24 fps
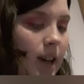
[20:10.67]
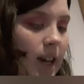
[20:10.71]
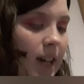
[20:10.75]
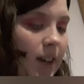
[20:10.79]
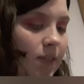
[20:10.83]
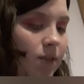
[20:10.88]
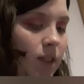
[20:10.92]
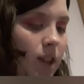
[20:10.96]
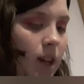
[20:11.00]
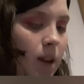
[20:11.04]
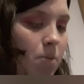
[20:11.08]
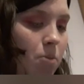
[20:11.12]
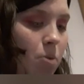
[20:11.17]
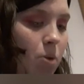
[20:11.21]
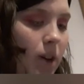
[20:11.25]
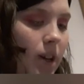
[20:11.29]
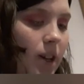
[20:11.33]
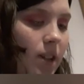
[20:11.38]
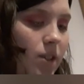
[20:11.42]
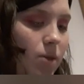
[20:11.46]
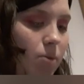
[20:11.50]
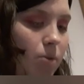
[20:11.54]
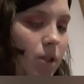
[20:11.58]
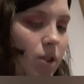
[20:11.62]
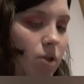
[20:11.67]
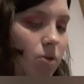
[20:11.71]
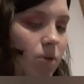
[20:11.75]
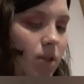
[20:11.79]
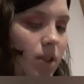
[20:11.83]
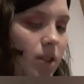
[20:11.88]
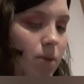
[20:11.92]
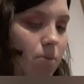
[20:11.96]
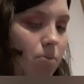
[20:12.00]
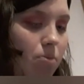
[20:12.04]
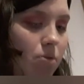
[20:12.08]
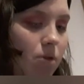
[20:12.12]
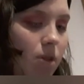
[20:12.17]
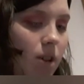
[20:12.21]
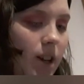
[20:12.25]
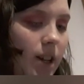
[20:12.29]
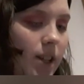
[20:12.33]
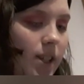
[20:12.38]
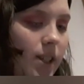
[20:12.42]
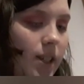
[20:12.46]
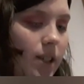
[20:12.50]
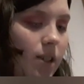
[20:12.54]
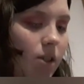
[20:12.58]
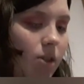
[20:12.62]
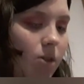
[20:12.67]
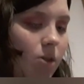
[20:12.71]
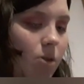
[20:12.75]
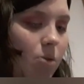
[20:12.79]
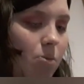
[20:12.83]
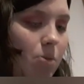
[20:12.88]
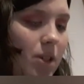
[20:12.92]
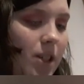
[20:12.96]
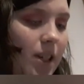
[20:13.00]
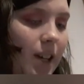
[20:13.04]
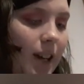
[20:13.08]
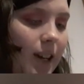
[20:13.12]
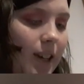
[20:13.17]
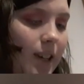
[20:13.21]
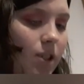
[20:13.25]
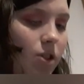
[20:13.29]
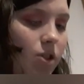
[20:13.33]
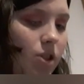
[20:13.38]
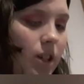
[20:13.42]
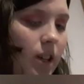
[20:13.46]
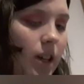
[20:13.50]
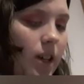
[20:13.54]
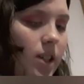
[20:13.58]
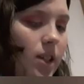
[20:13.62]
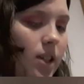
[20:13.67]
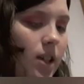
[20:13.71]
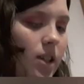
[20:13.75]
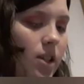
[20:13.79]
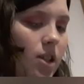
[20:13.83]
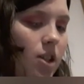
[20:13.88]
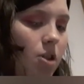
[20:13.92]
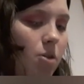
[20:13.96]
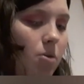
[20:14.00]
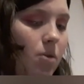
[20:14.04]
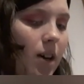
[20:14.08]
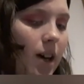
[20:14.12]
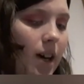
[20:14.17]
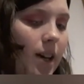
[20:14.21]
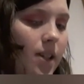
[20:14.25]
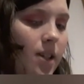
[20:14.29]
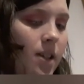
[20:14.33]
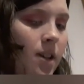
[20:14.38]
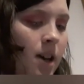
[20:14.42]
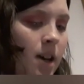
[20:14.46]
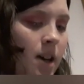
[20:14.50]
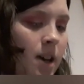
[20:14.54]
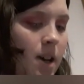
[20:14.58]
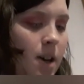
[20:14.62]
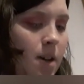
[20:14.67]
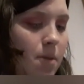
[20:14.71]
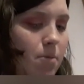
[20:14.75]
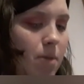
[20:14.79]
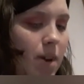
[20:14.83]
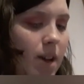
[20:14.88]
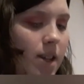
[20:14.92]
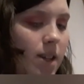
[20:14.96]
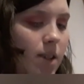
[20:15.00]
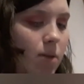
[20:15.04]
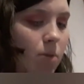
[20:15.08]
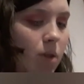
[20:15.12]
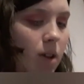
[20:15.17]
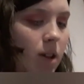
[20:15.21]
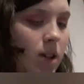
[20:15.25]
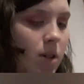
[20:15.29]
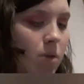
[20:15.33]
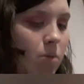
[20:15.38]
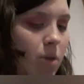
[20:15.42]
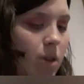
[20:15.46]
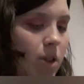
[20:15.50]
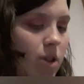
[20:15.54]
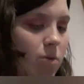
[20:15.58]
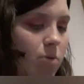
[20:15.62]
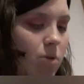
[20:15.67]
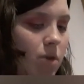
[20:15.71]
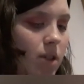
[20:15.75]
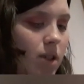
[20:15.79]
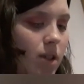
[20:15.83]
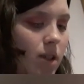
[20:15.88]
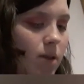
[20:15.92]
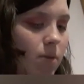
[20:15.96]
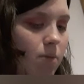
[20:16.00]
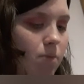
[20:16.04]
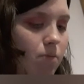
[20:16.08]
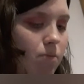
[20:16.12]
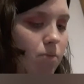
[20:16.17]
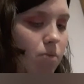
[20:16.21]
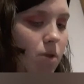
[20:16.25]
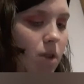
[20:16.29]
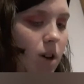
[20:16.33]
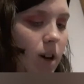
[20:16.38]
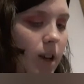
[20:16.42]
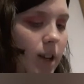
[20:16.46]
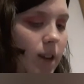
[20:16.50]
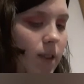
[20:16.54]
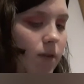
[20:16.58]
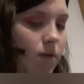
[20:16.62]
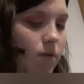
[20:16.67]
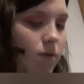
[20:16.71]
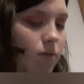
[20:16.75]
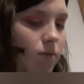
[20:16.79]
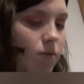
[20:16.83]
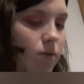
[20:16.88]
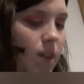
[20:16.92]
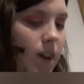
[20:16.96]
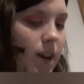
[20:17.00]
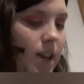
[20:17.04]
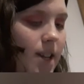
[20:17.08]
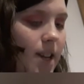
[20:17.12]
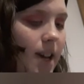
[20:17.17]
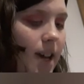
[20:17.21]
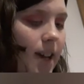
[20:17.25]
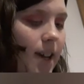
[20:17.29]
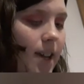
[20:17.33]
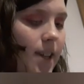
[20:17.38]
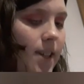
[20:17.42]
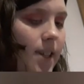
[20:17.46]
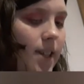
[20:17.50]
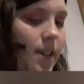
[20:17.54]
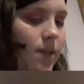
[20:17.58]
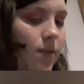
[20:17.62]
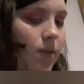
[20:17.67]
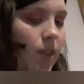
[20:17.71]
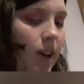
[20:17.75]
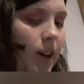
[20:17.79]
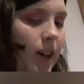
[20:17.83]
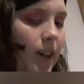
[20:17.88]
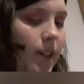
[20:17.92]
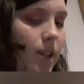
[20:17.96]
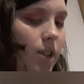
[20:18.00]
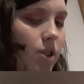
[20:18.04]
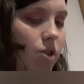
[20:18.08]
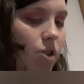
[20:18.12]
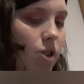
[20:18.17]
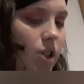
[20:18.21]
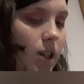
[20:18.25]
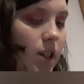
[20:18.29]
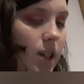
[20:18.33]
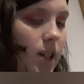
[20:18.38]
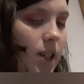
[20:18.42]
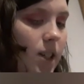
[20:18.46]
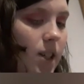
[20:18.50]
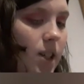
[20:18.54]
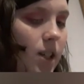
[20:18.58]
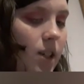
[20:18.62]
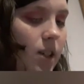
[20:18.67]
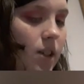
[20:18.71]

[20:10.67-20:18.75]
Flamboyant, which was a bright coral metallic shade, and you had Better Work, which was a bright red-headed violet shade.